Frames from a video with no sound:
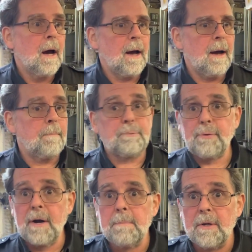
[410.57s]

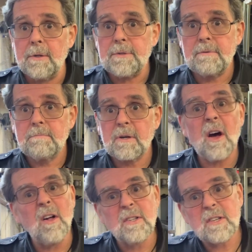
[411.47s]
Printables,
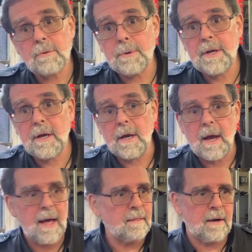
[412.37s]
Cults 3D,
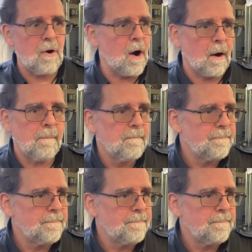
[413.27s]
and there are